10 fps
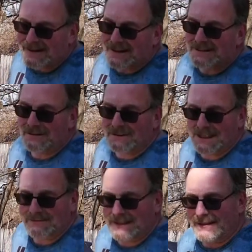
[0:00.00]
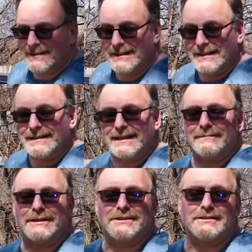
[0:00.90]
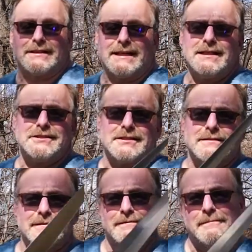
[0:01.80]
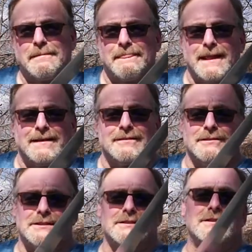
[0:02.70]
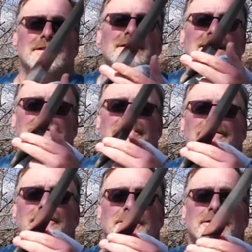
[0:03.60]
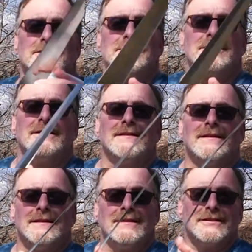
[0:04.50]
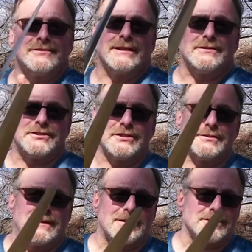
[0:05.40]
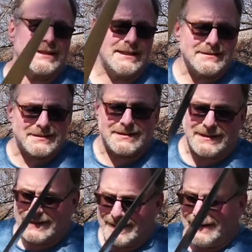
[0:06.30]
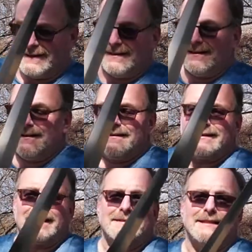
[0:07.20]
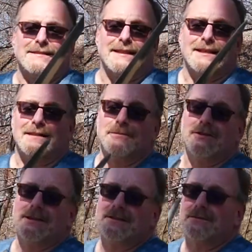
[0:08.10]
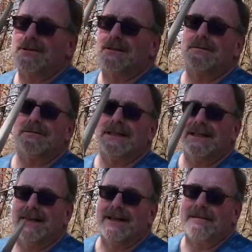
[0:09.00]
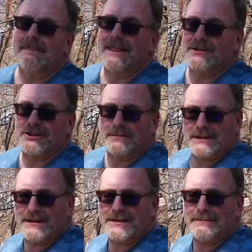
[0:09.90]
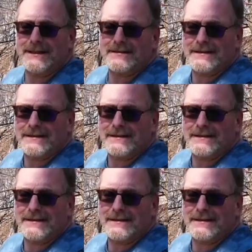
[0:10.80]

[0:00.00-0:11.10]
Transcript: I don't have any damage to the edge, which is good, even from those Trader Joe's bottles hits. As I said, I'm going to probably sharpen this a bit,